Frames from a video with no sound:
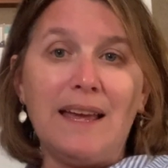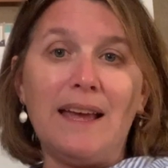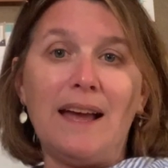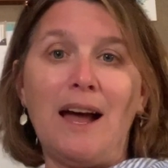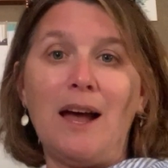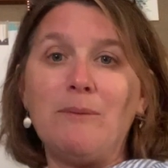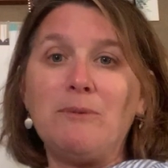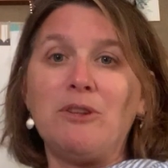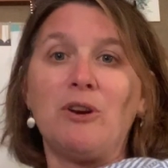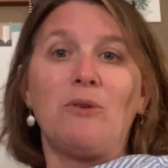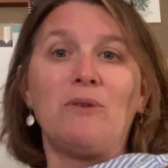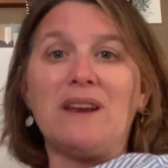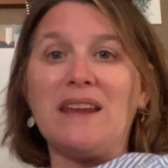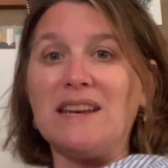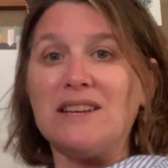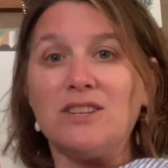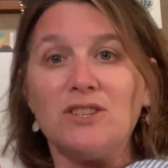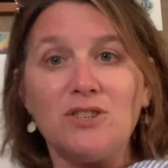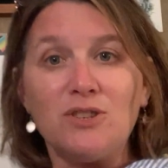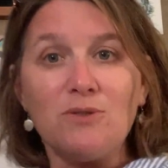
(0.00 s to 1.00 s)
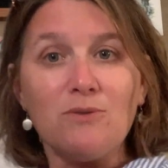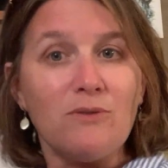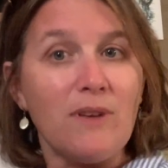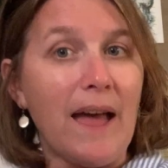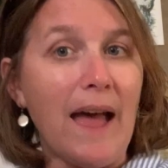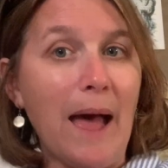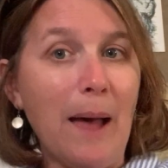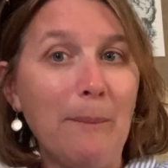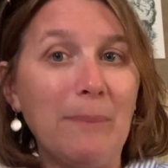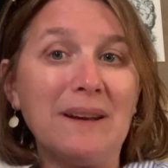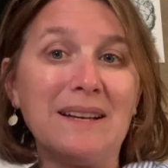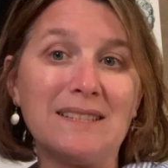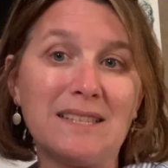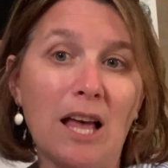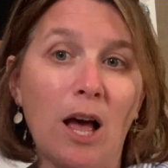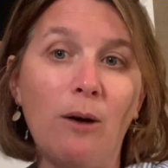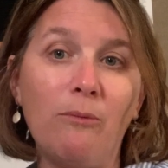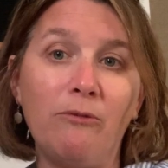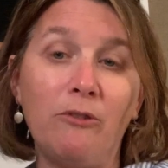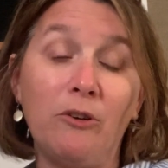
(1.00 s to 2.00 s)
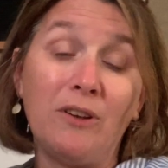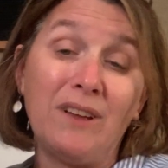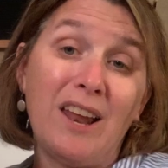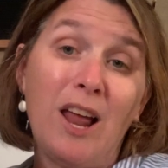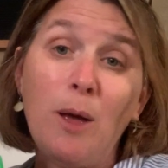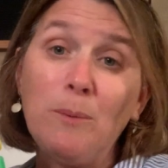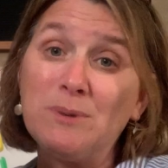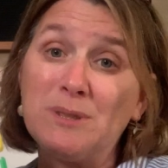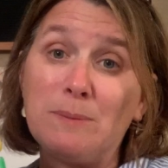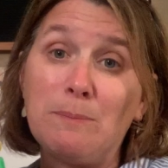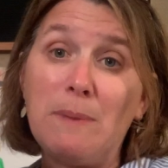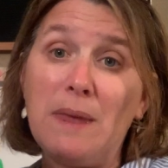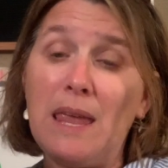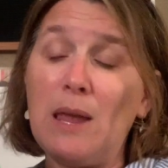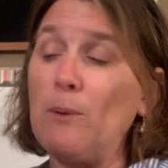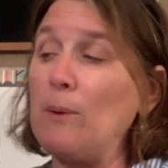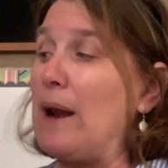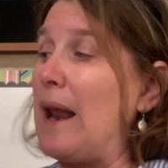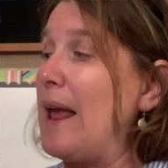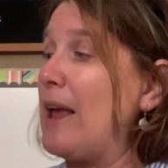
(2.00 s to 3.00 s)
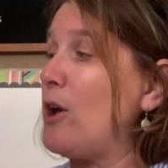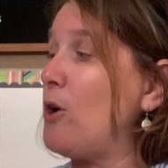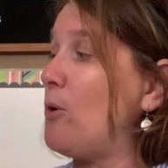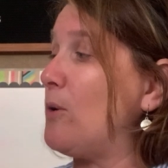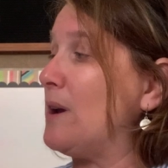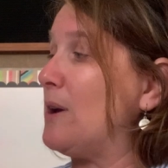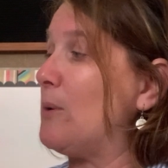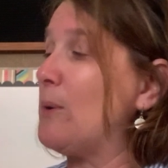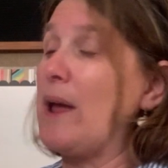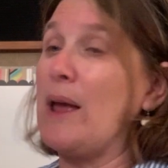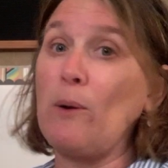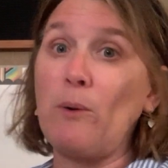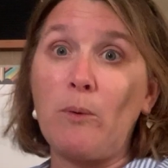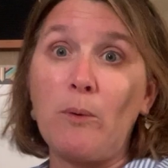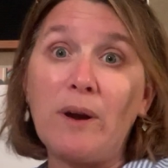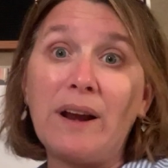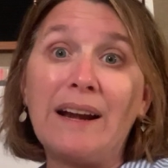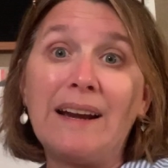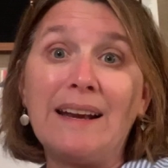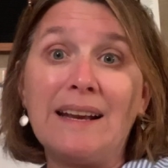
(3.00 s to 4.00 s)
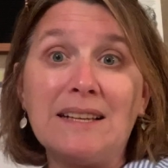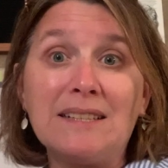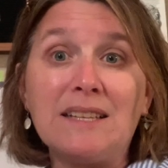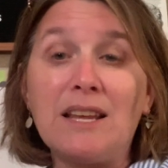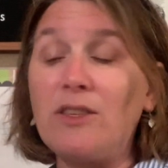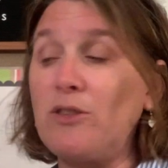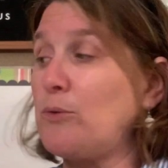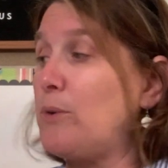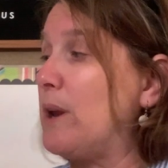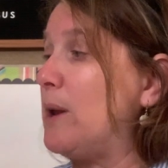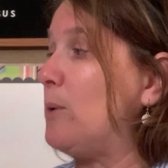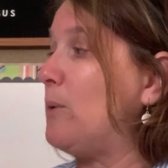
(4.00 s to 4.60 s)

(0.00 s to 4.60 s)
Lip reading: You don't need to do that, but it's helpful. It helps me when I go, okay, we're working on essay 3.